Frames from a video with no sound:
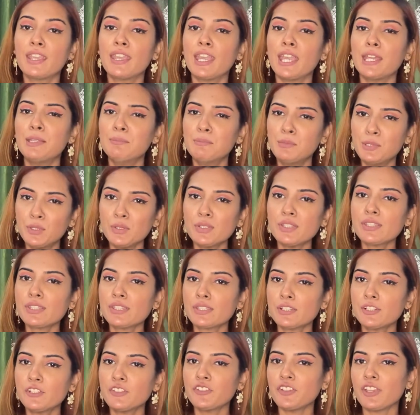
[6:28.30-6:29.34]
And most
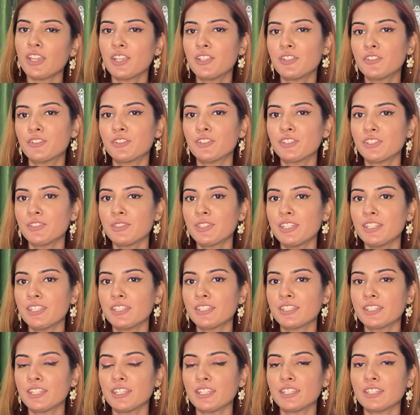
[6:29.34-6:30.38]
search engines these
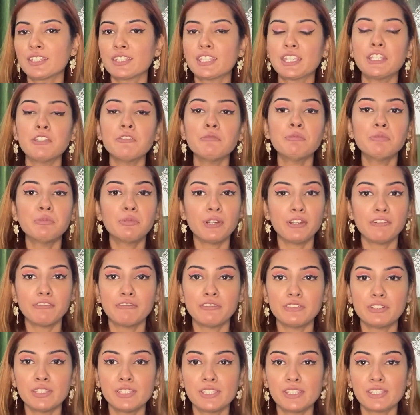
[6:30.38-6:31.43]
days give
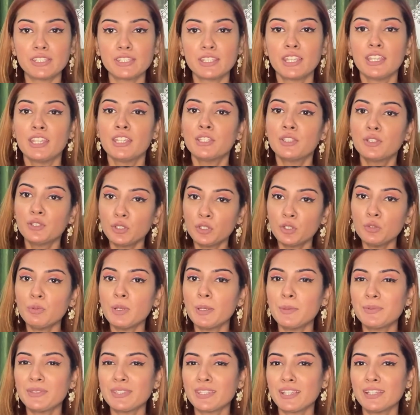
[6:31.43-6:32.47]
preference to
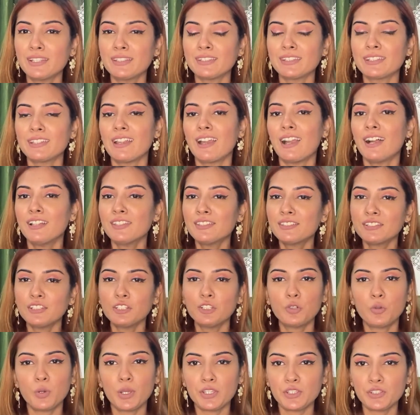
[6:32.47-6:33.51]
websites that answer
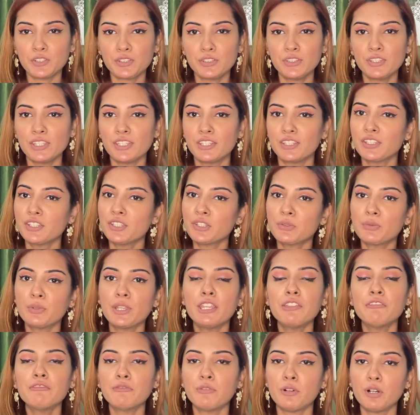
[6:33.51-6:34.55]
questions in a
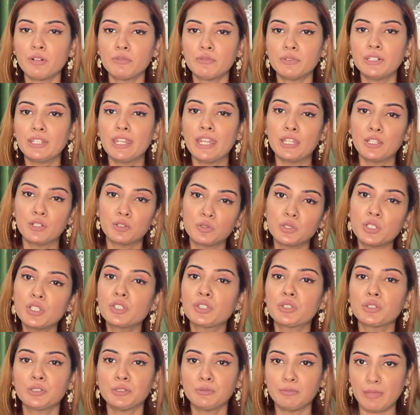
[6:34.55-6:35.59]
straightforward and
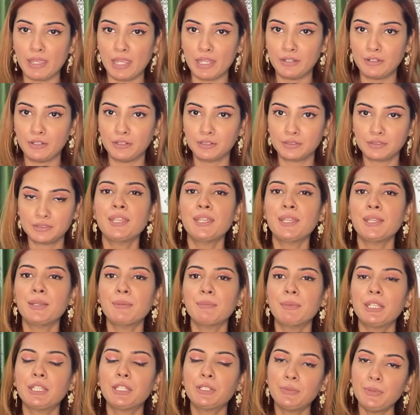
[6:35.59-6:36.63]
original manner.
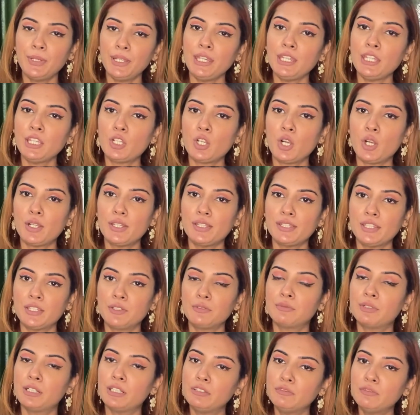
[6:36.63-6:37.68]
By creating content
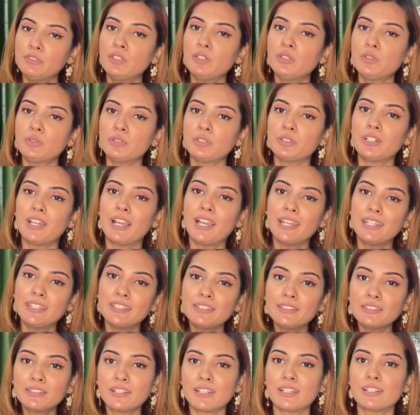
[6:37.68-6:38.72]
relevant to your
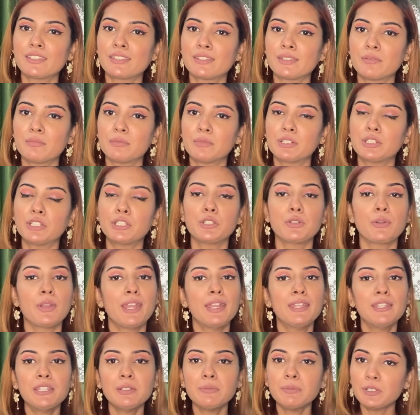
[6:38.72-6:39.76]
ideal customer, you
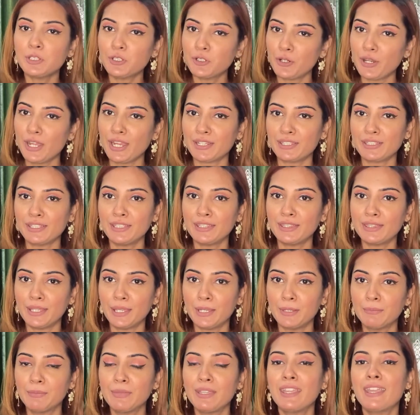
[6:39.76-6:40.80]
end up attracting
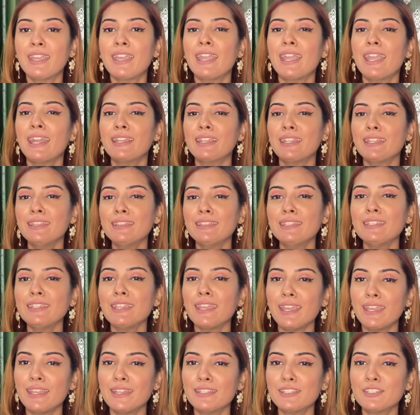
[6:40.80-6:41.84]
them, and in the
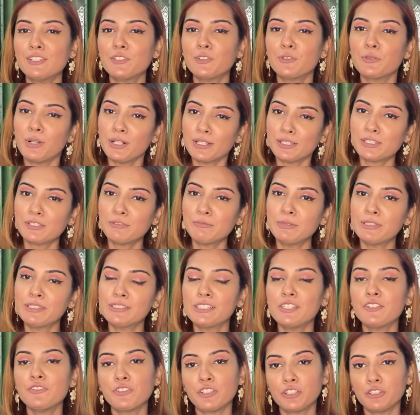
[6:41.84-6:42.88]
end, you
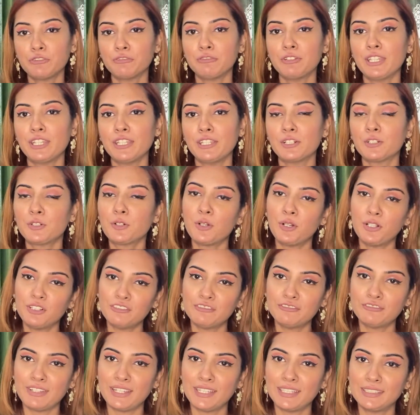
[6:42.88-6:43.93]
ultimately generate a
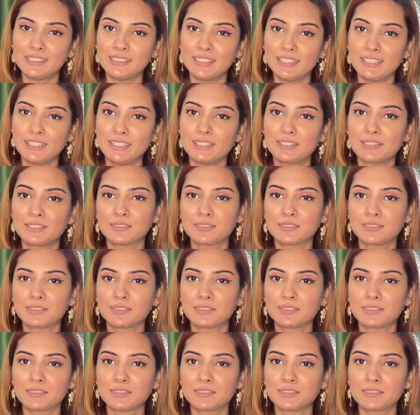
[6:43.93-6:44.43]
qualified lead.